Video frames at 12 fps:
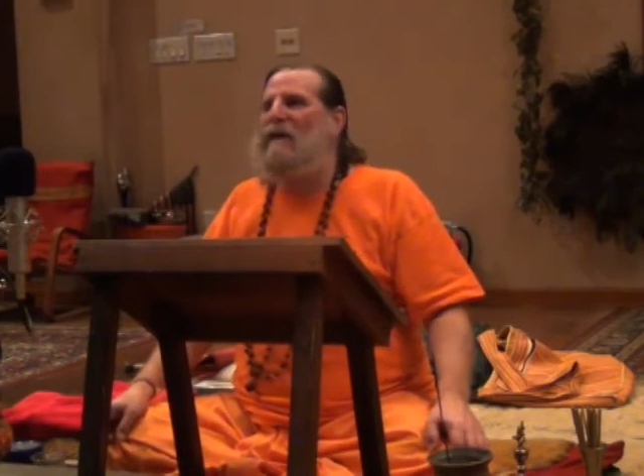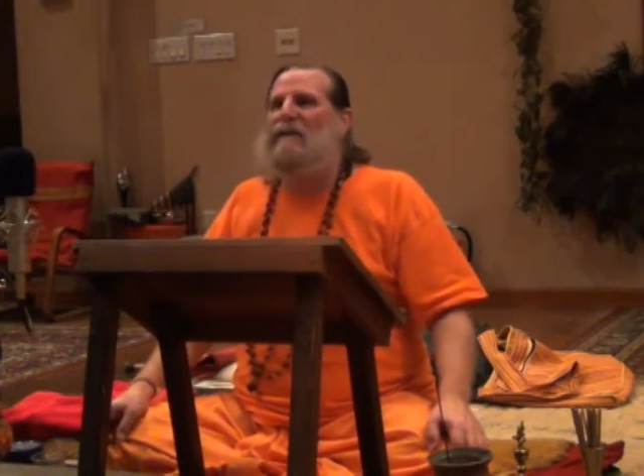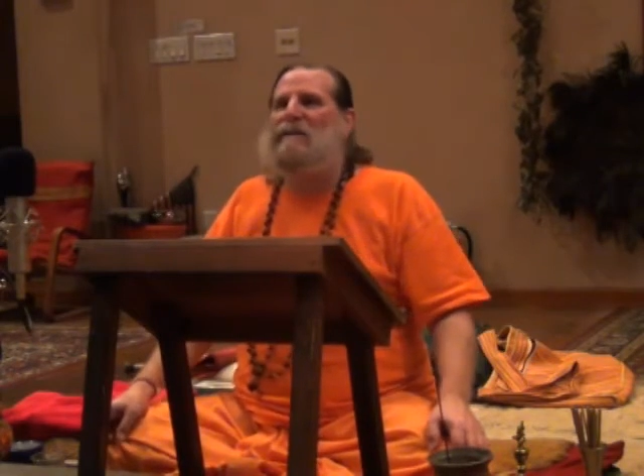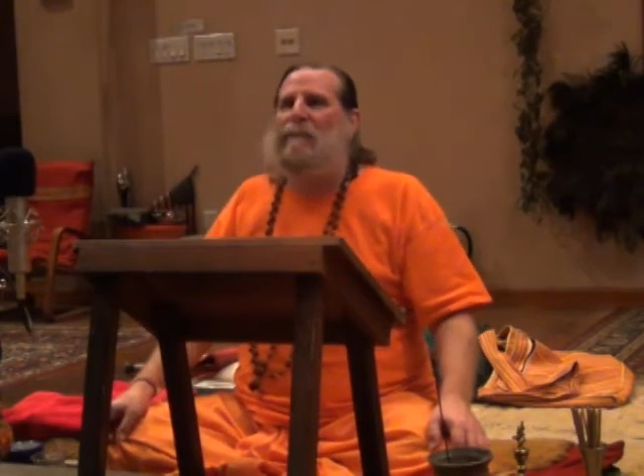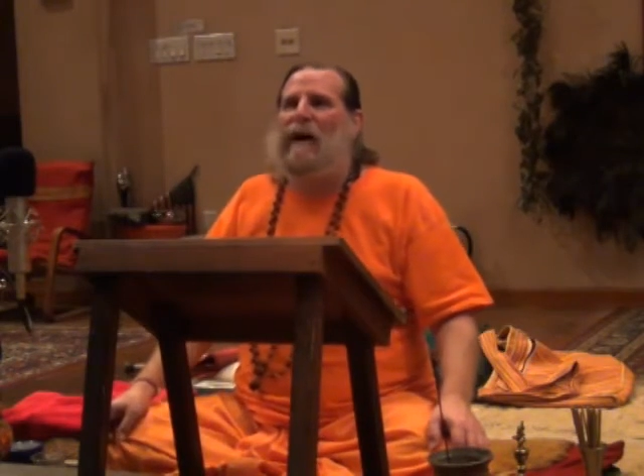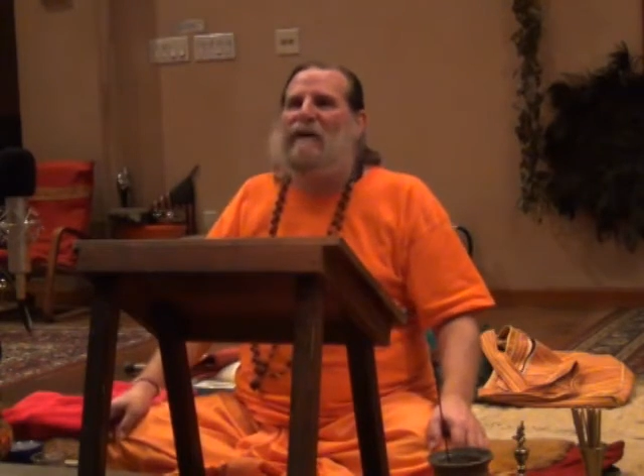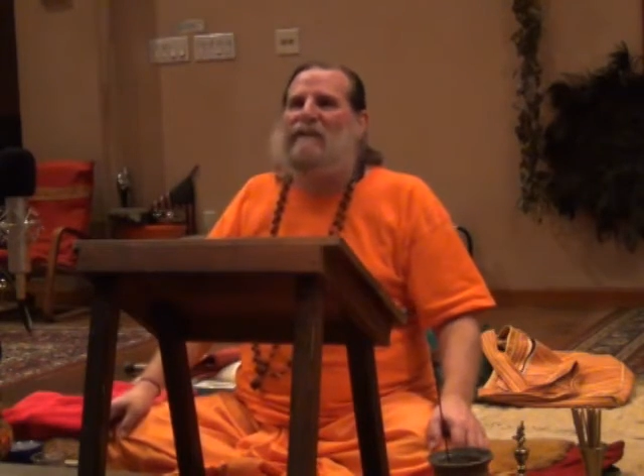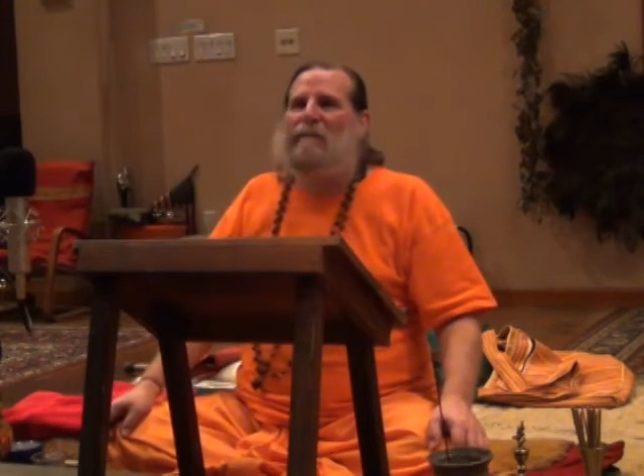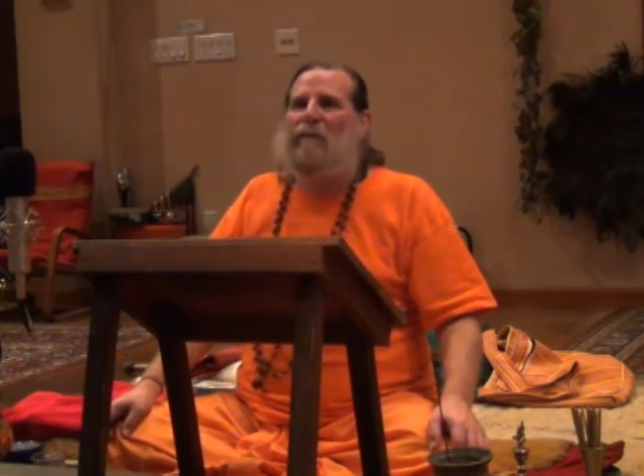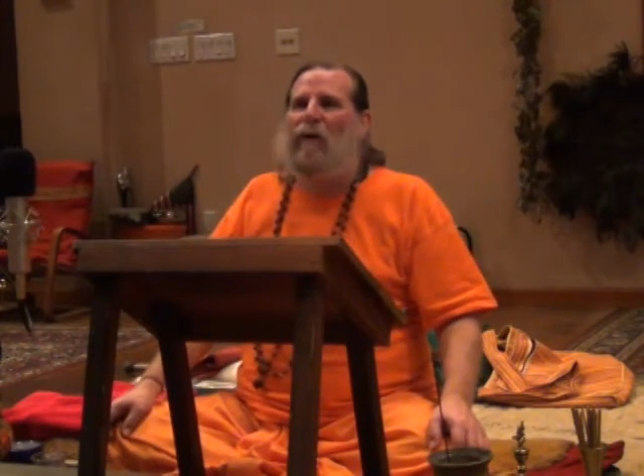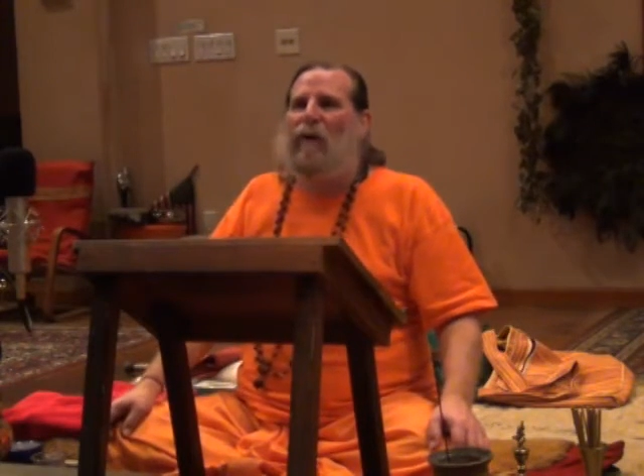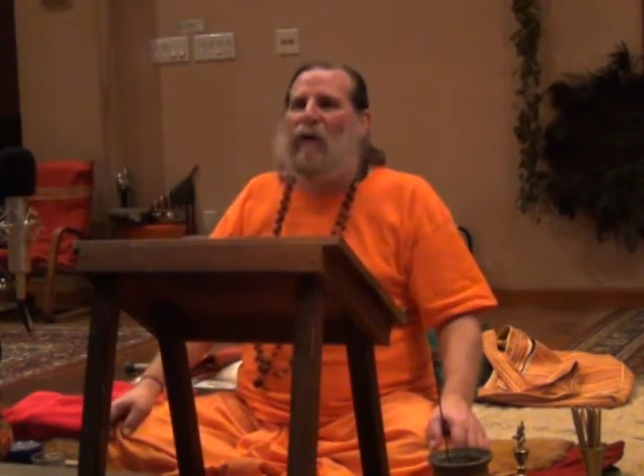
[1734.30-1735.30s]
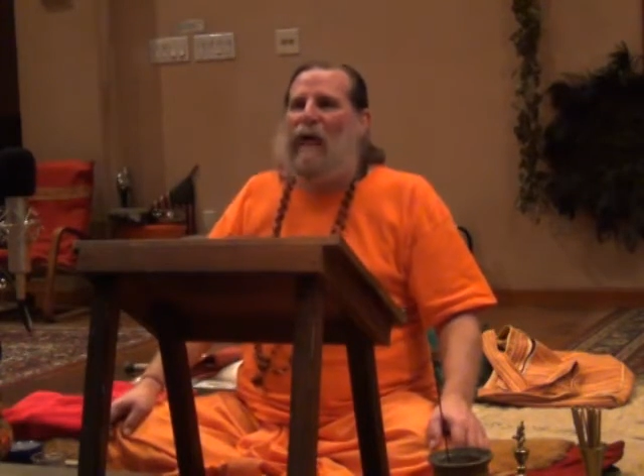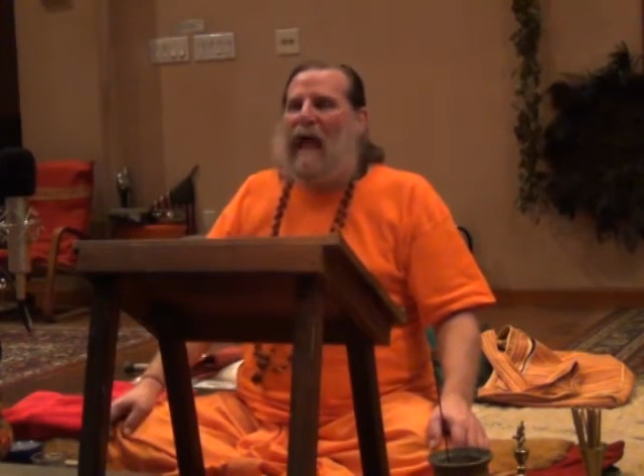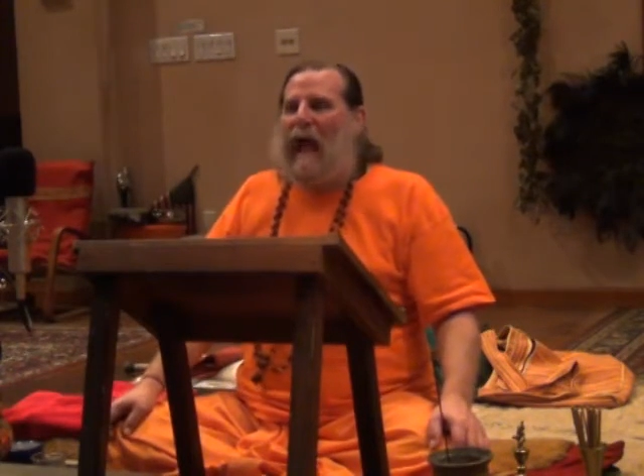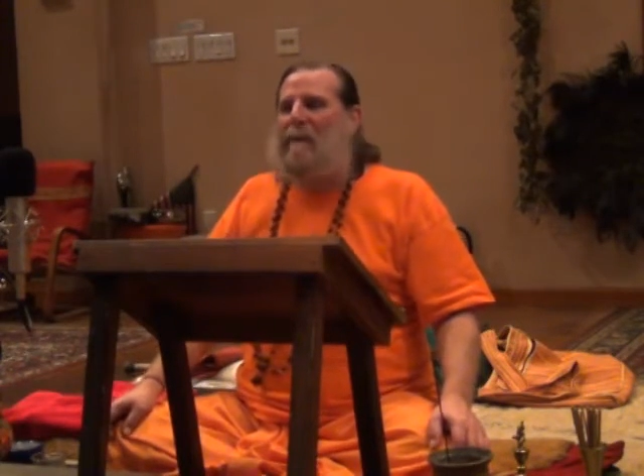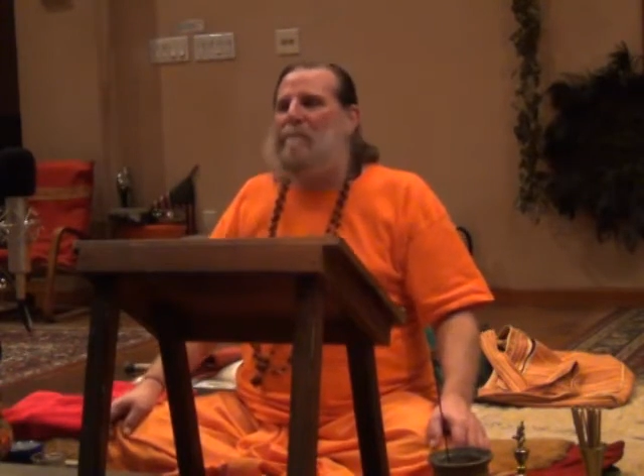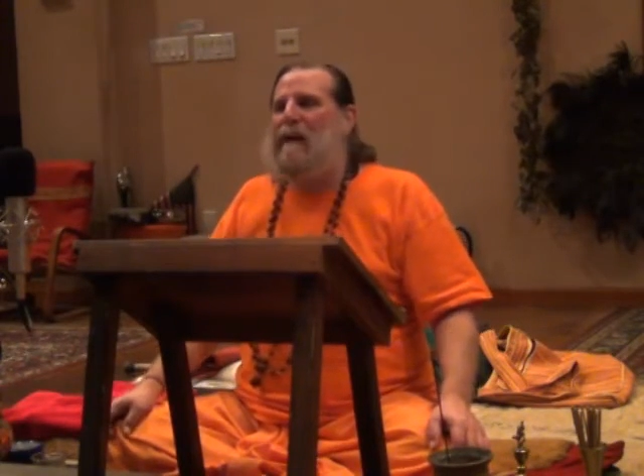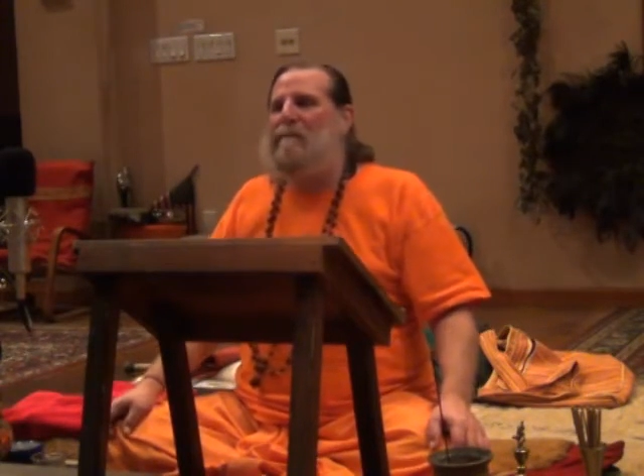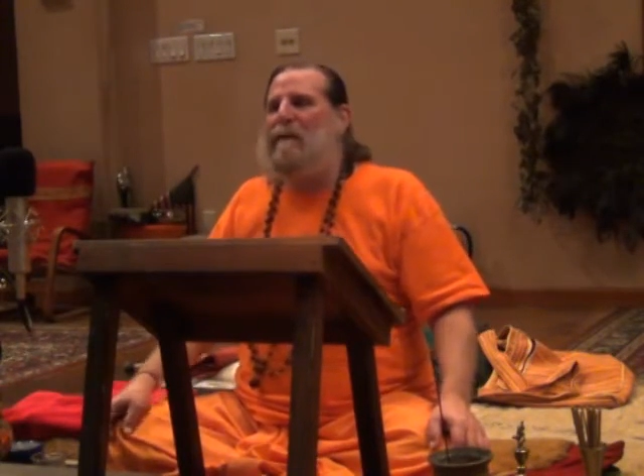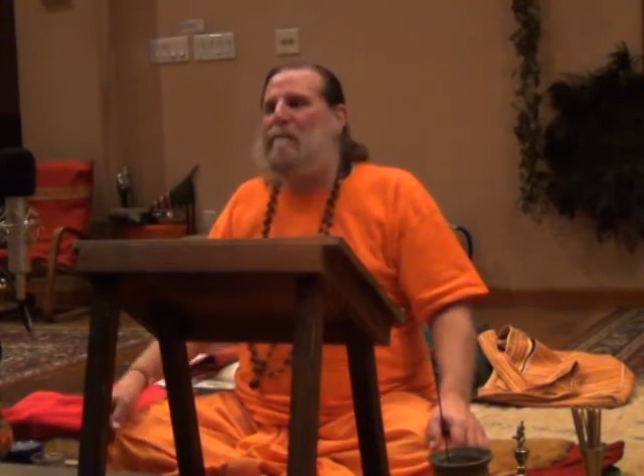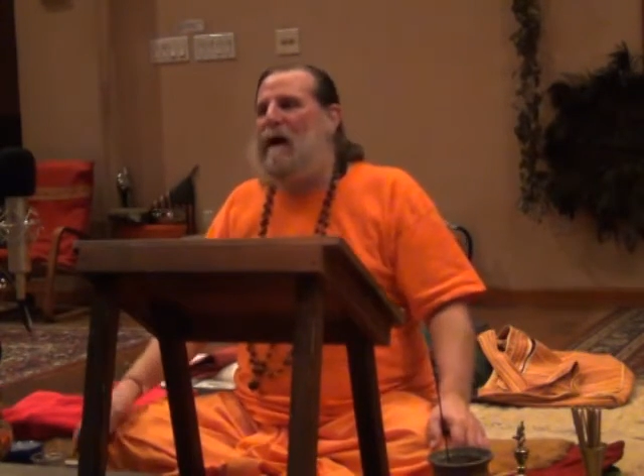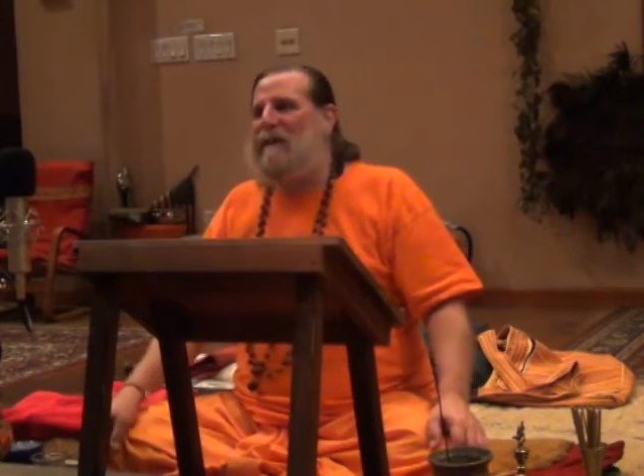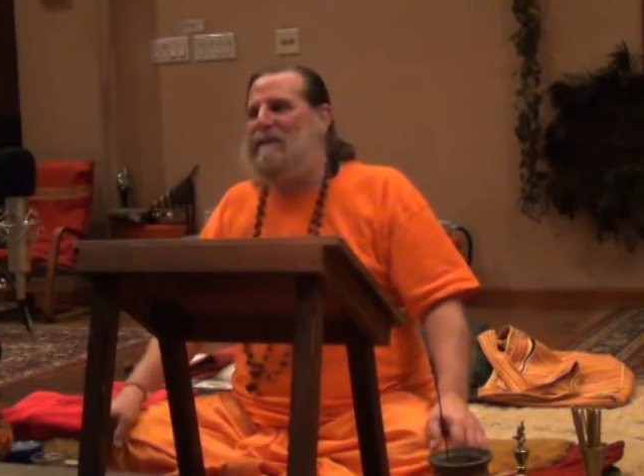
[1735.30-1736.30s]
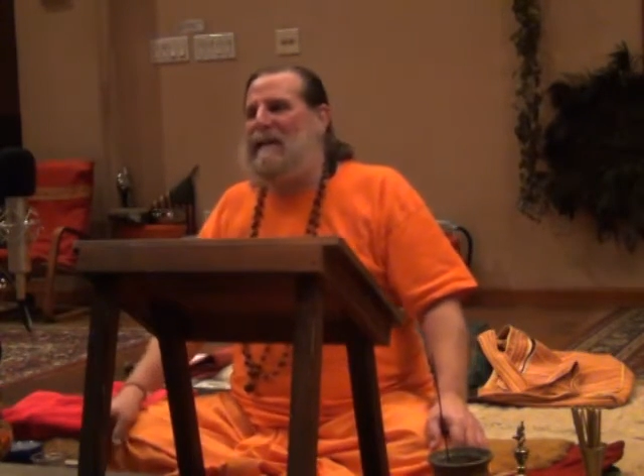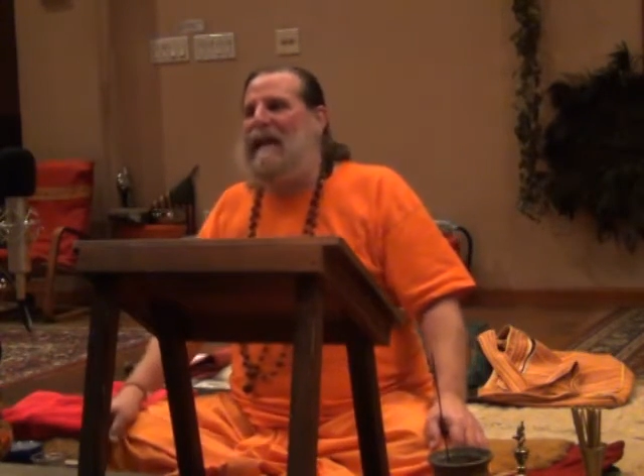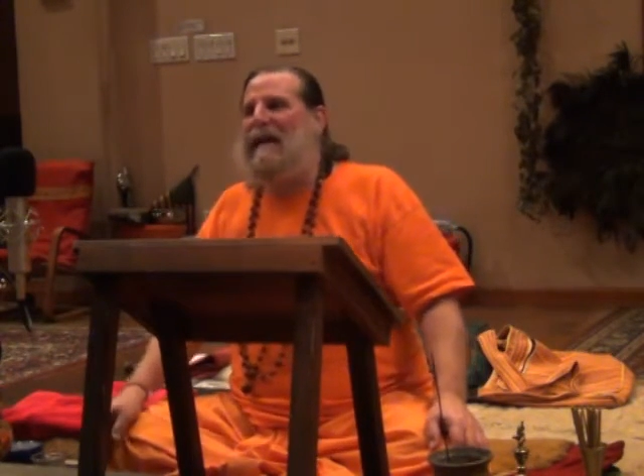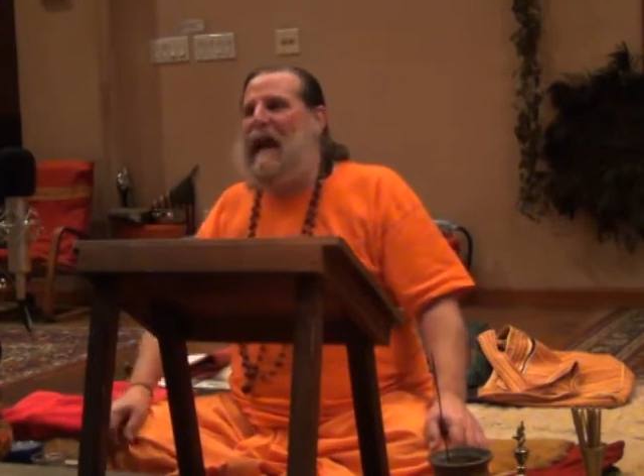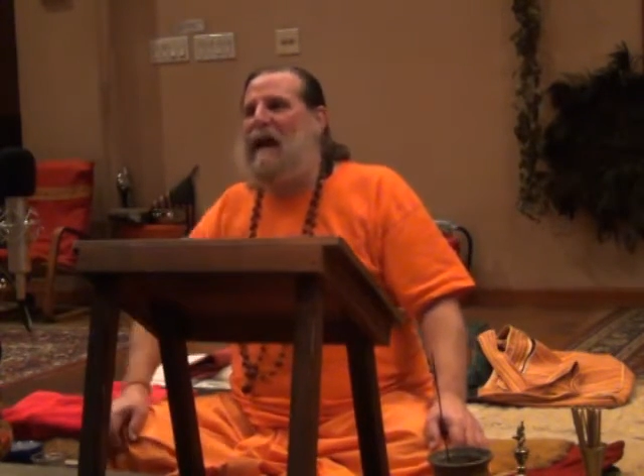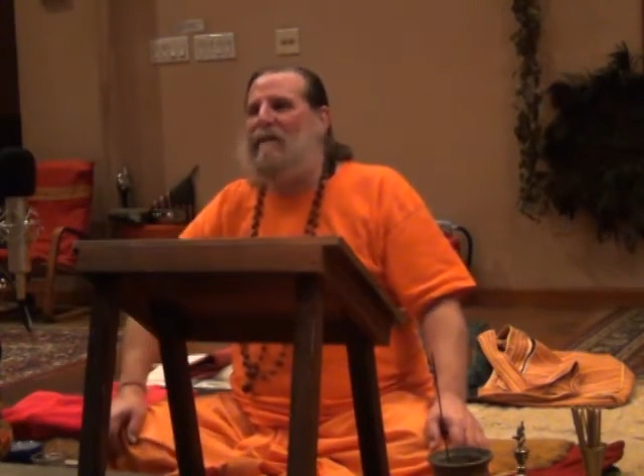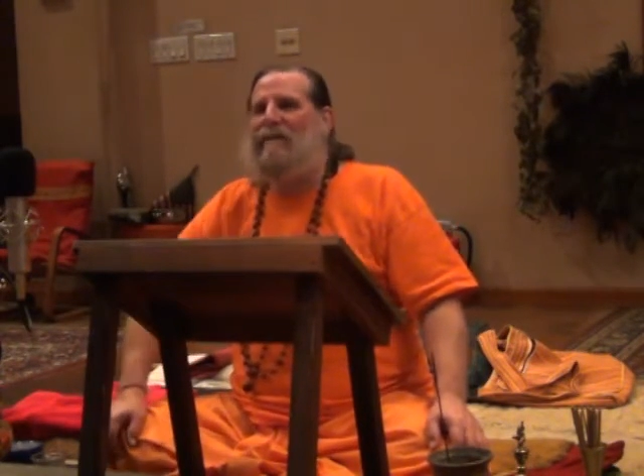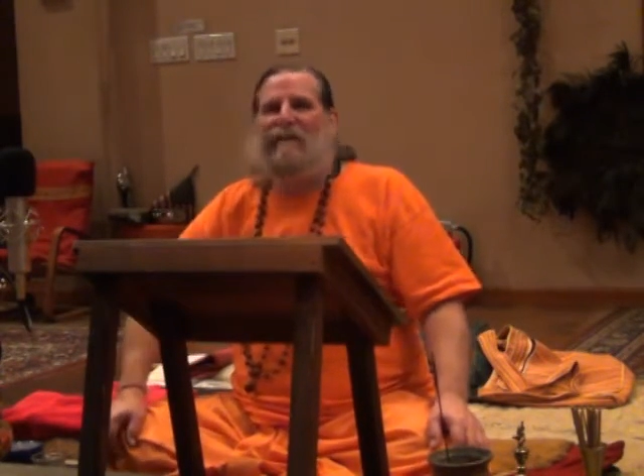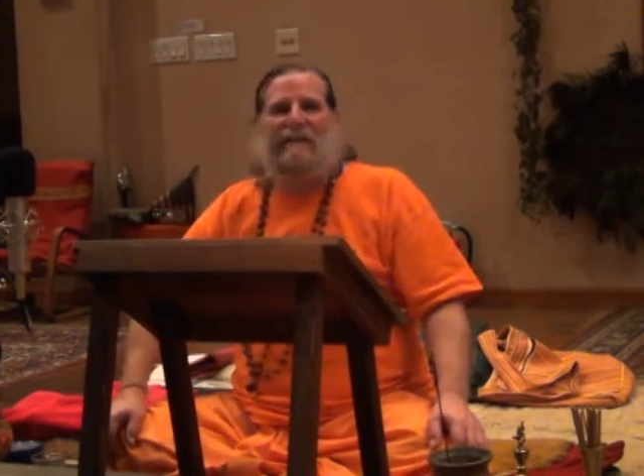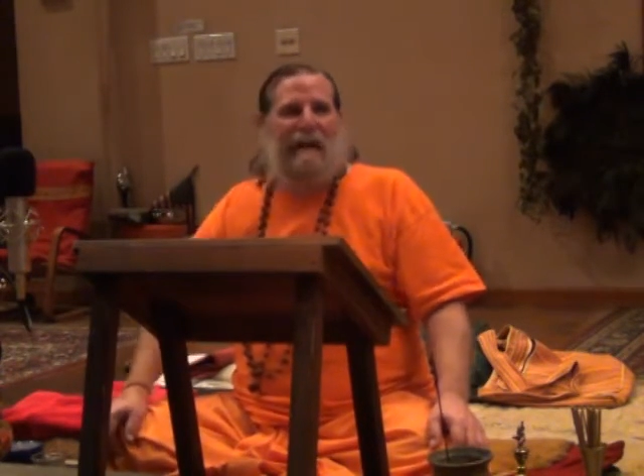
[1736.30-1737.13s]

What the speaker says: as possible. And maybe my staying out of the